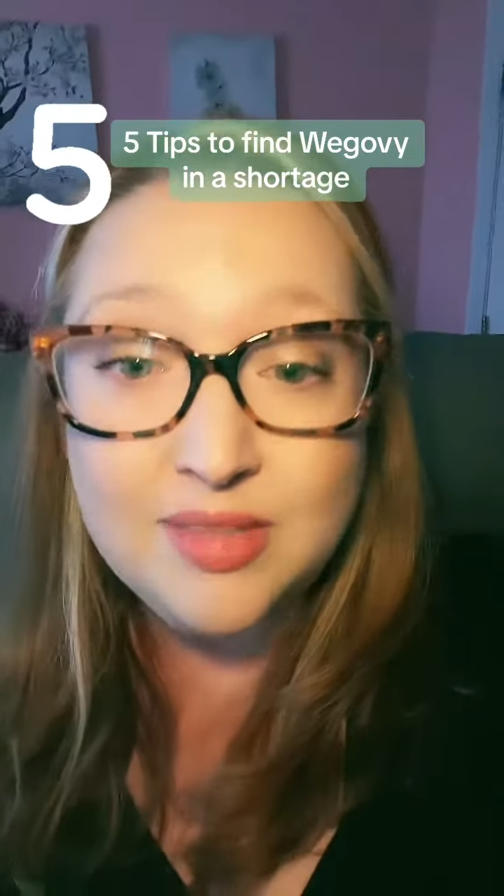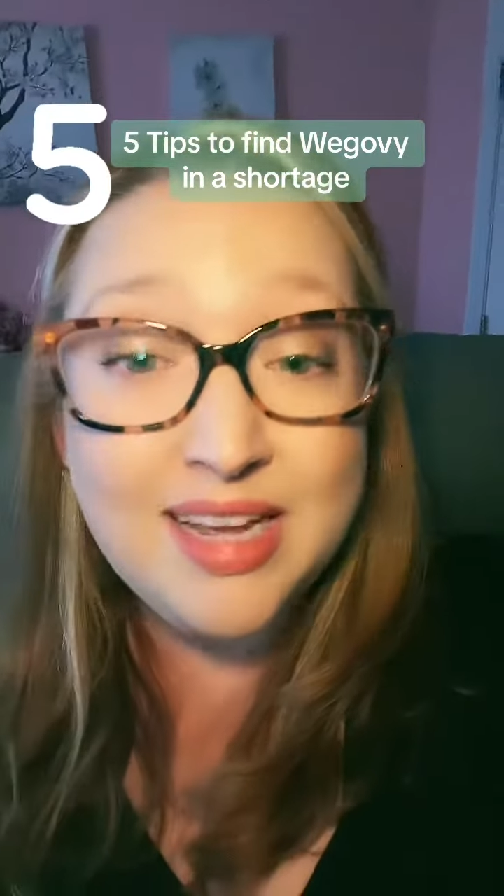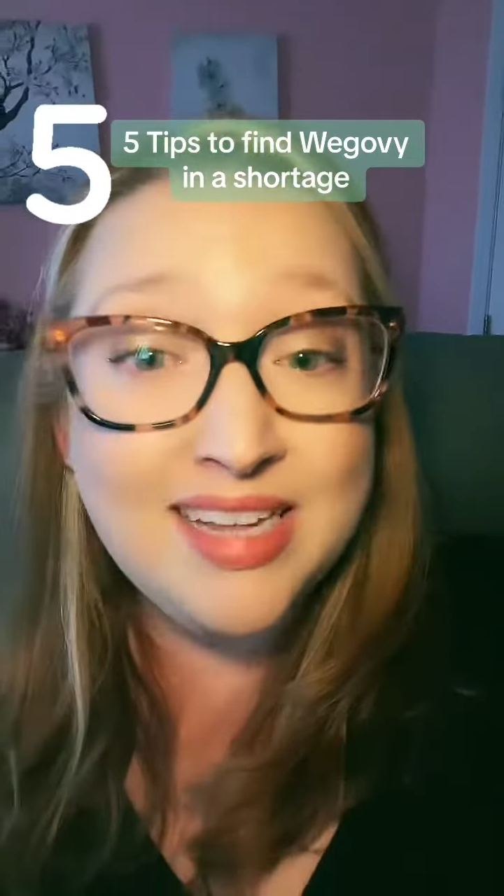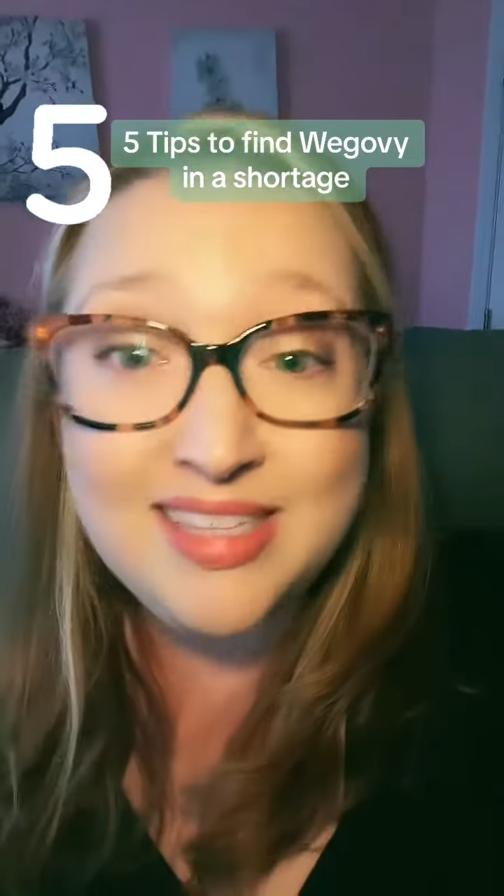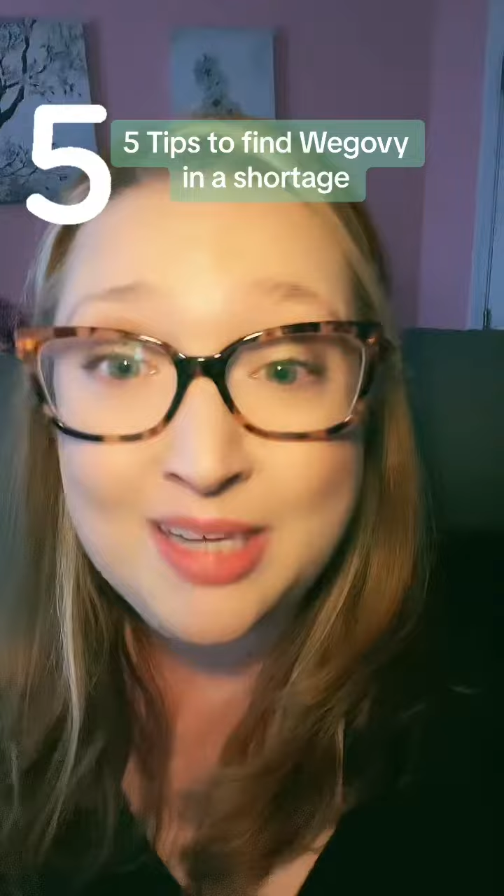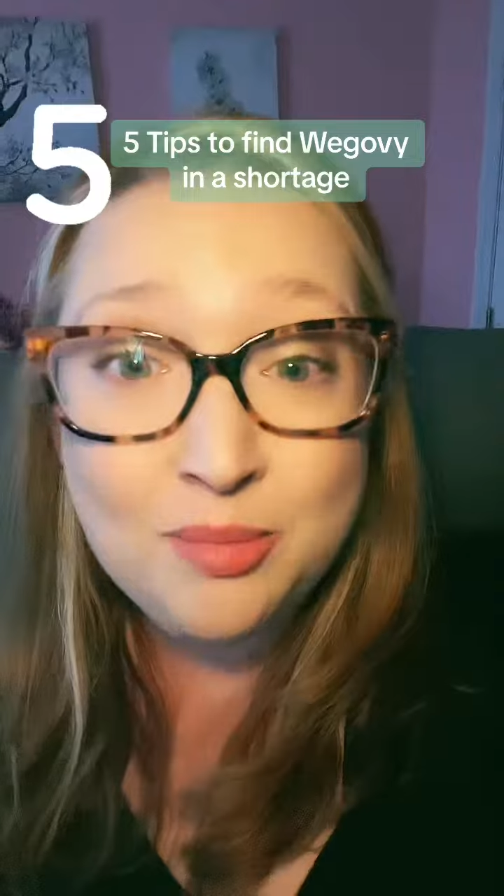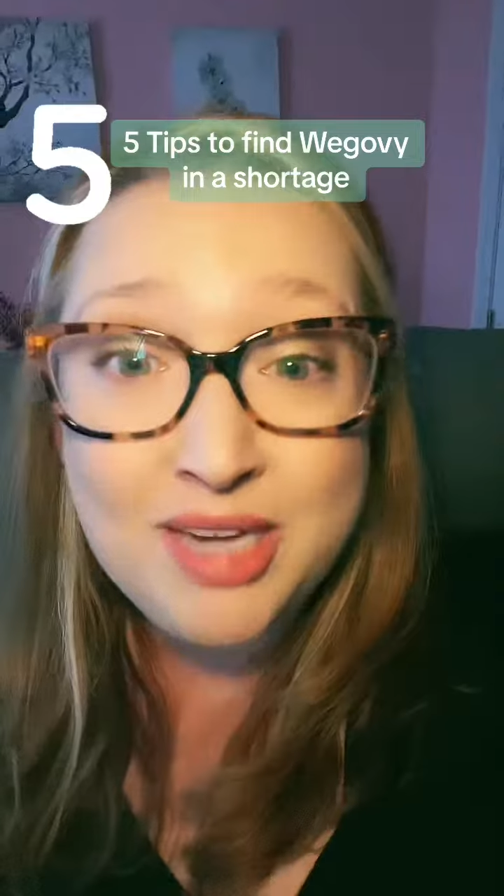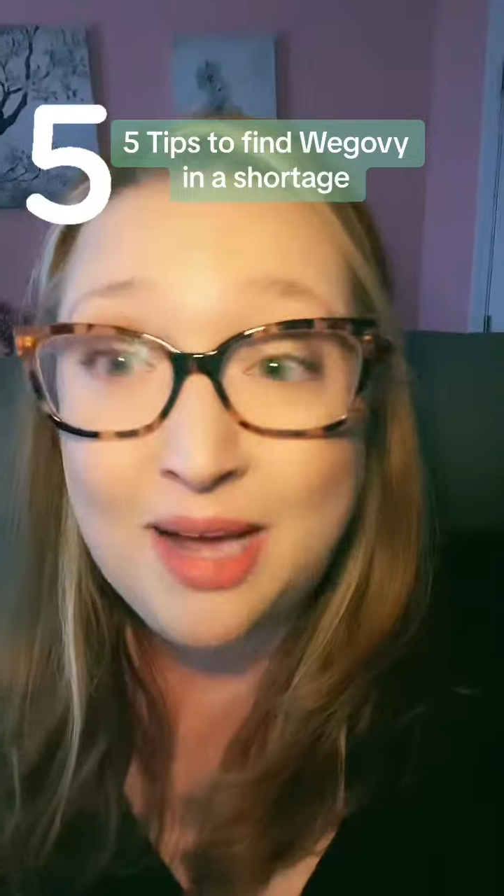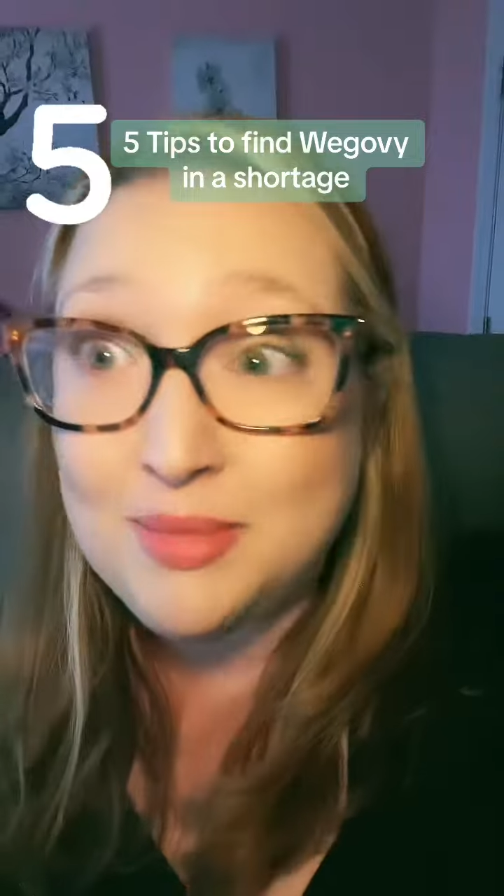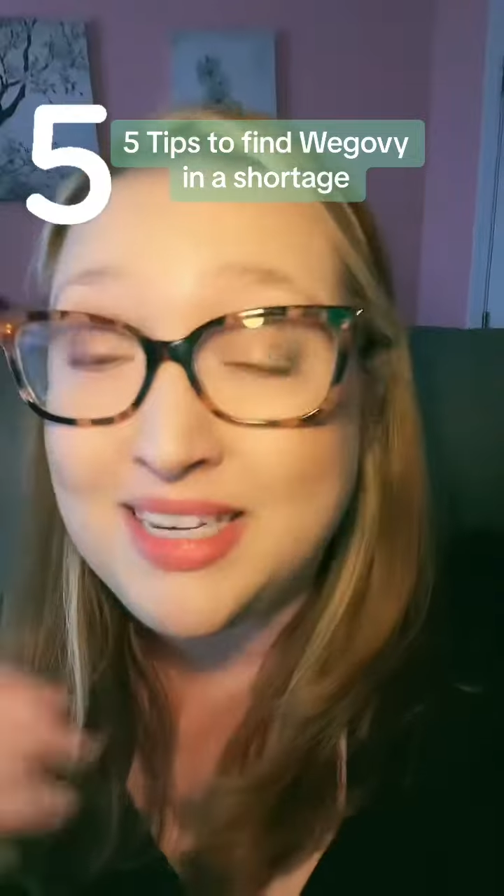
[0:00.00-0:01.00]
And
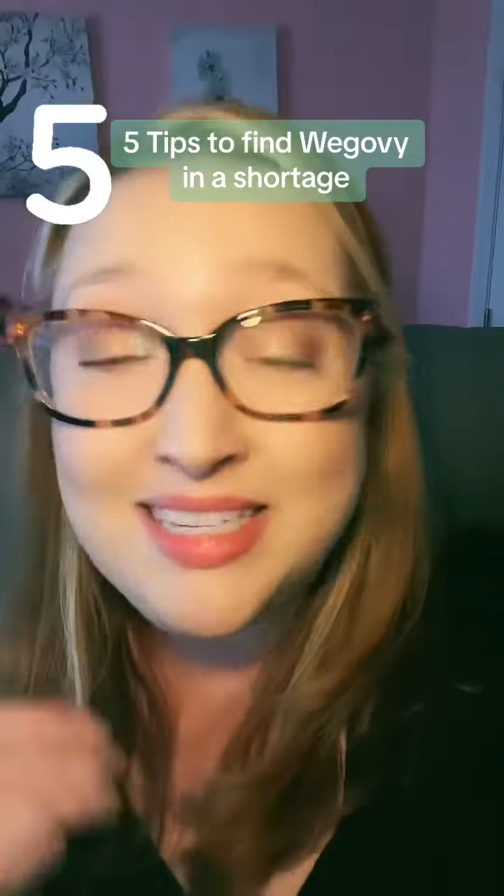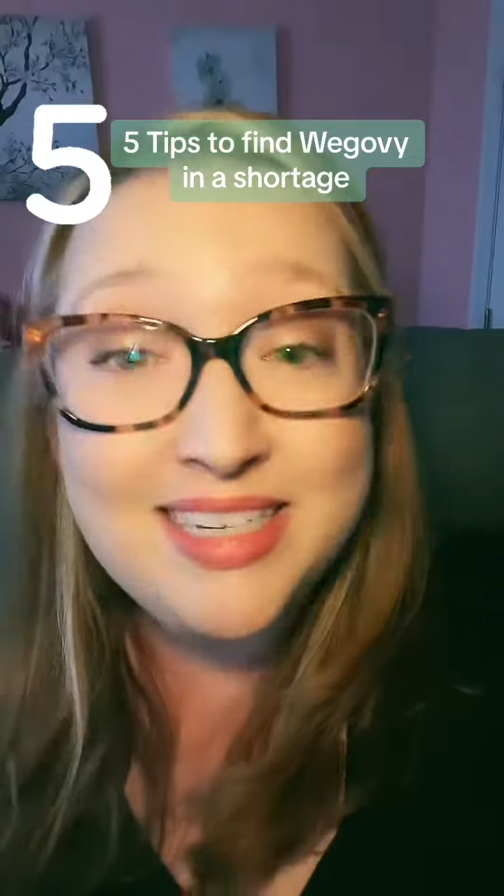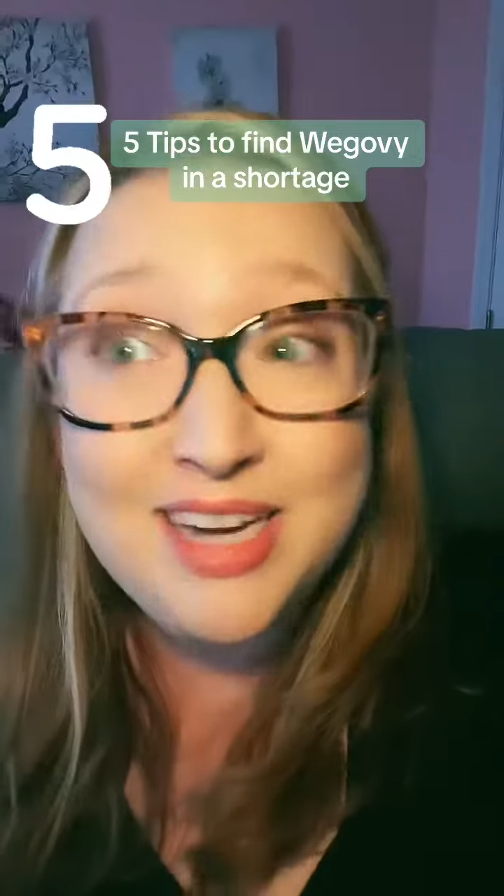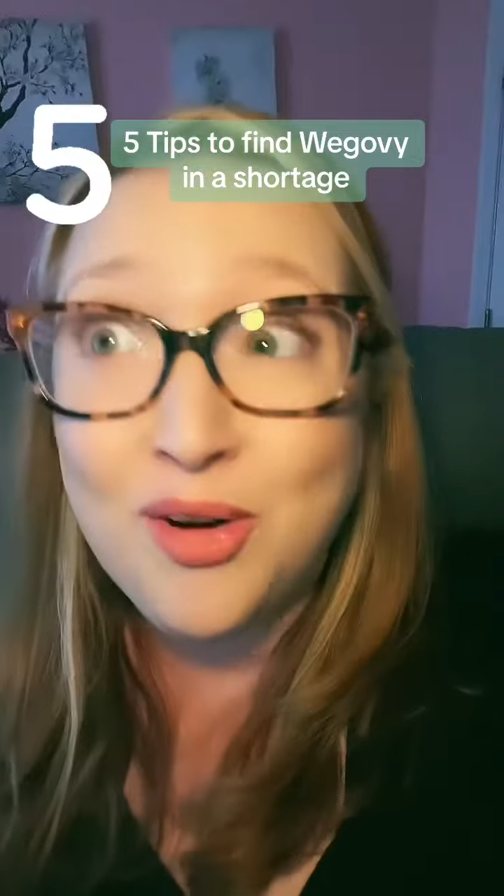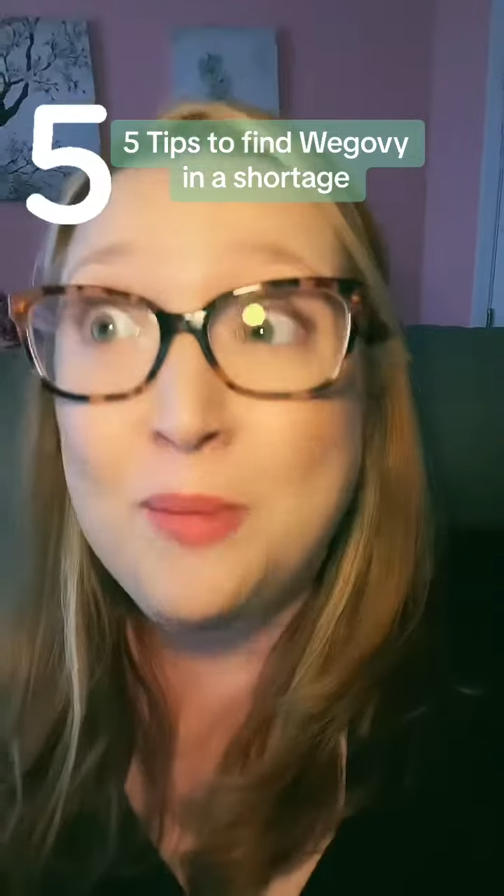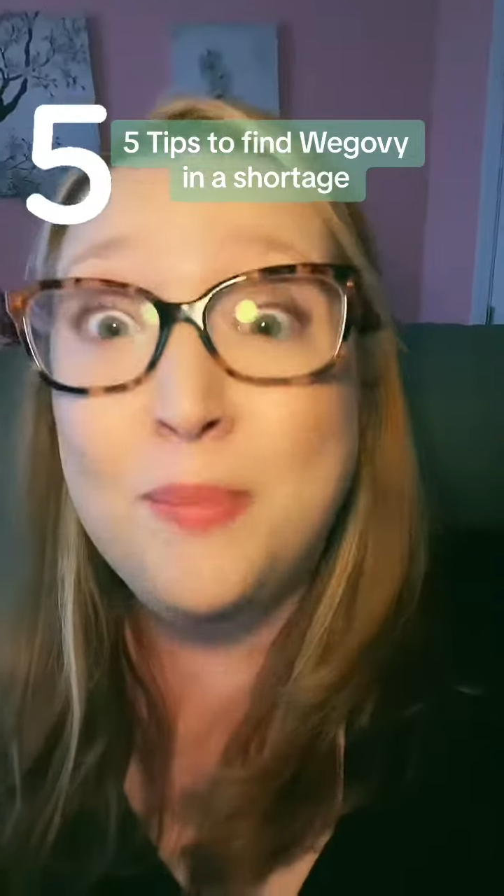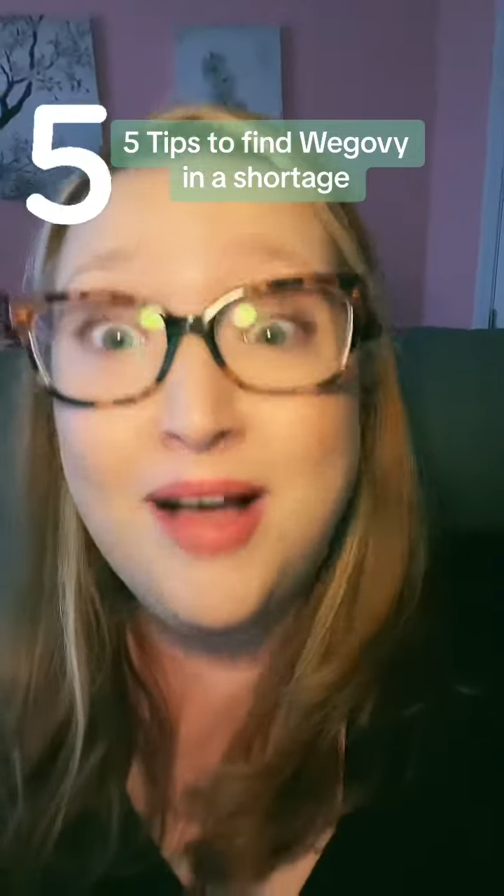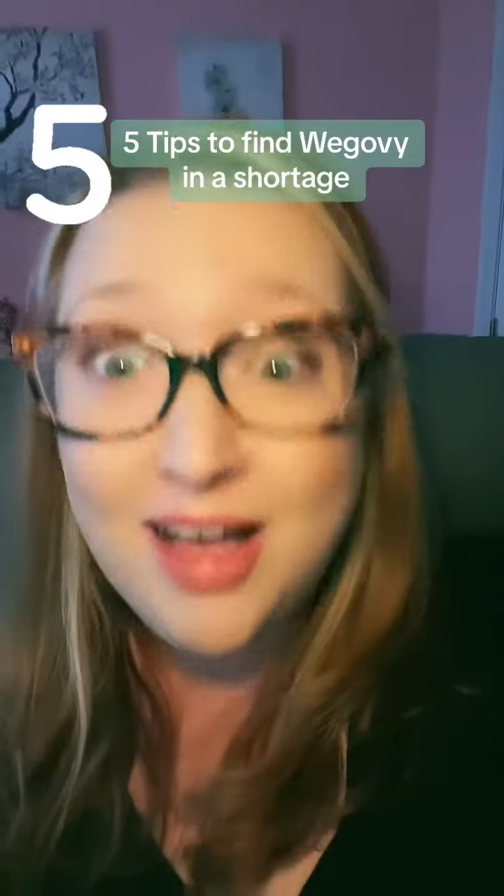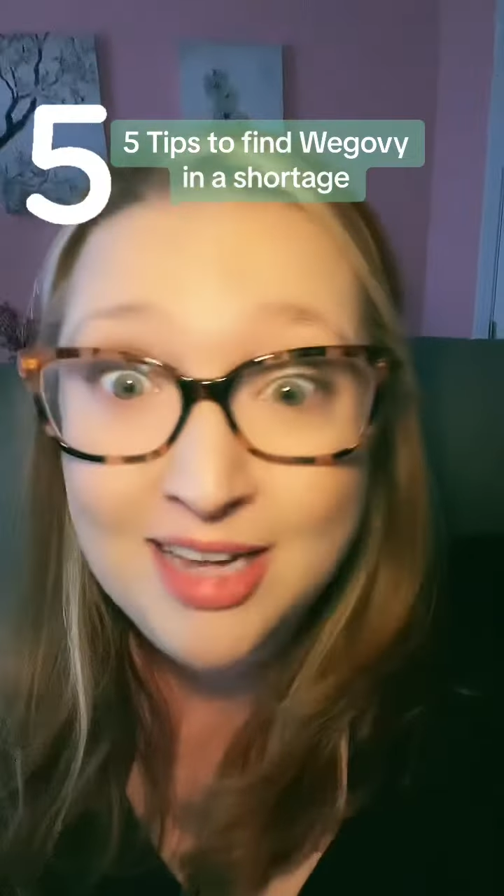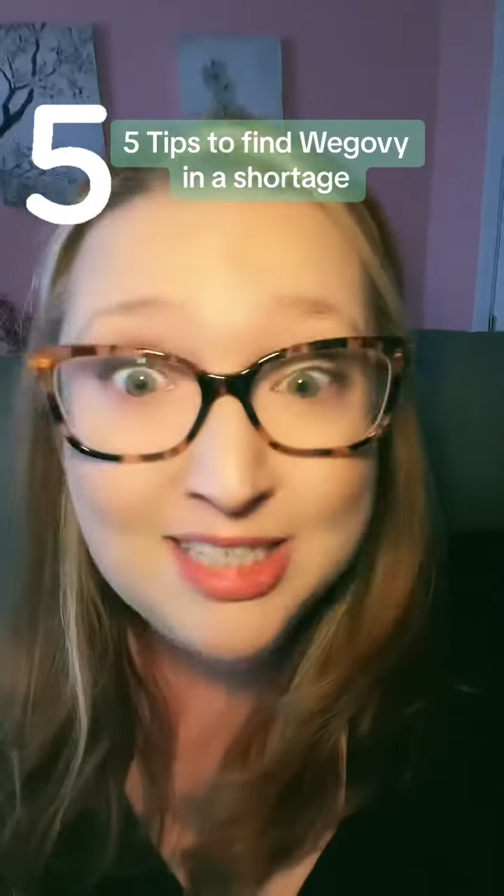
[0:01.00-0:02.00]
sometimes it's near
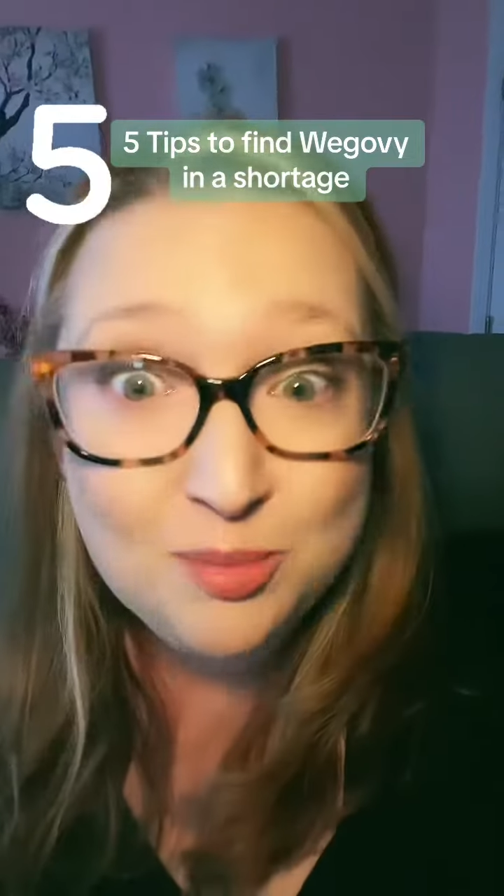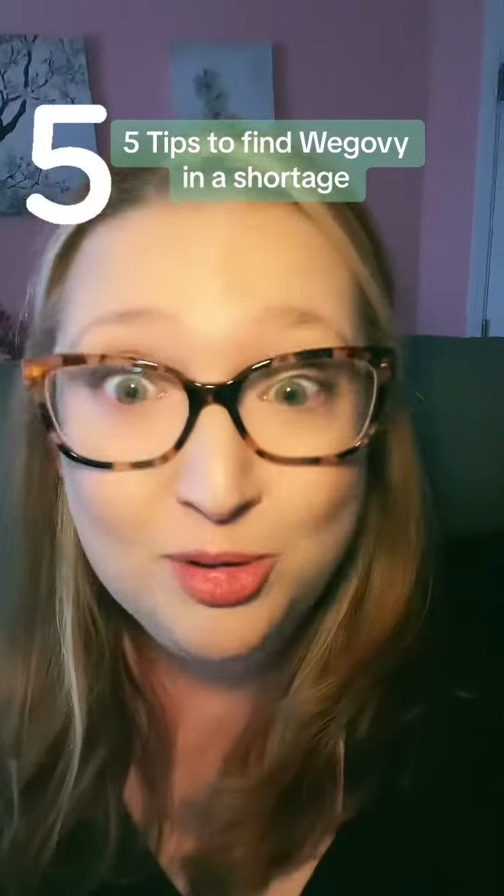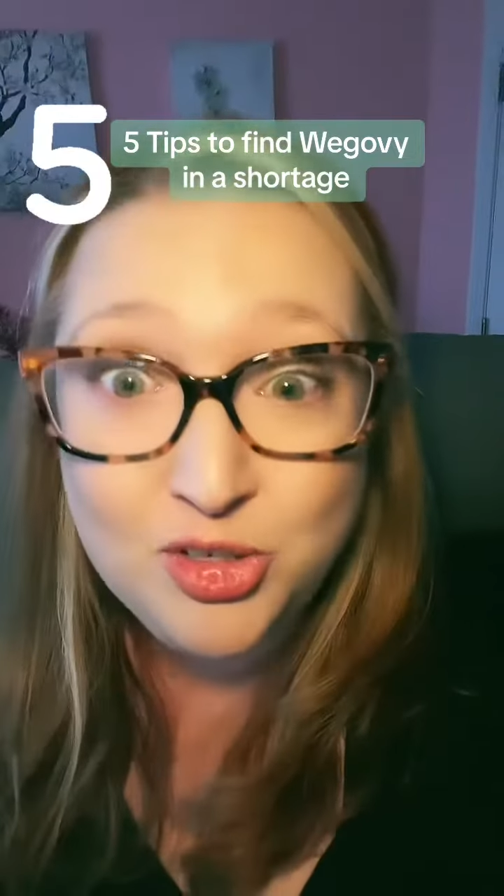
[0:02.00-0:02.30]
impossible